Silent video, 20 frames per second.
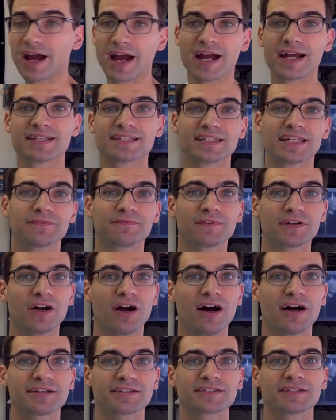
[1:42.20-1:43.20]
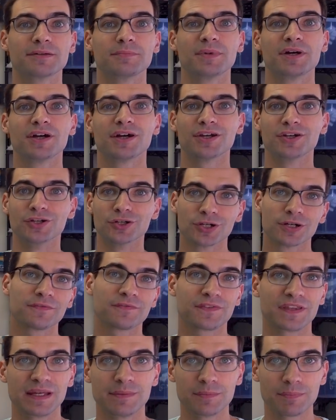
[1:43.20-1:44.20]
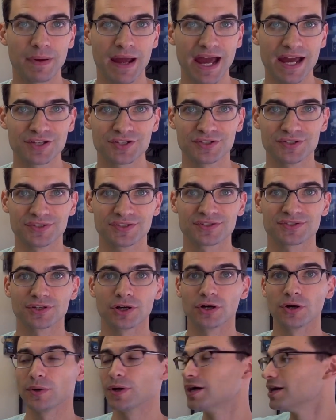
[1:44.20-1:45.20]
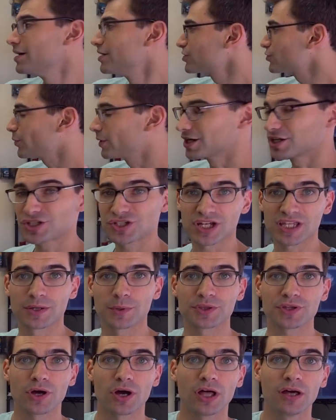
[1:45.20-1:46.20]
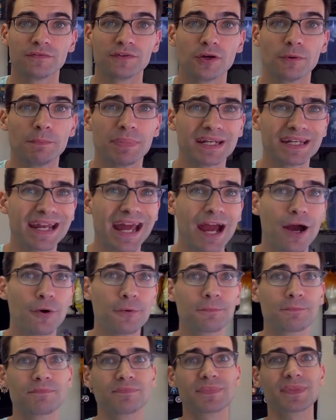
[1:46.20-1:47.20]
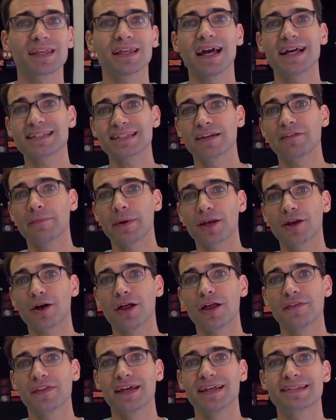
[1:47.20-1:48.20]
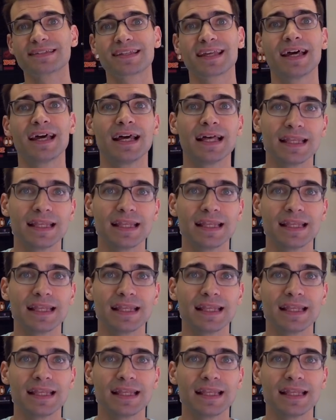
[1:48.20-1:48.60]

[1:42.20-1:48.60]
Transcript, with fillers: kinds of different awesome Nerf themed patches. So just wanted to share that with all of you. But now, that's enough about all this.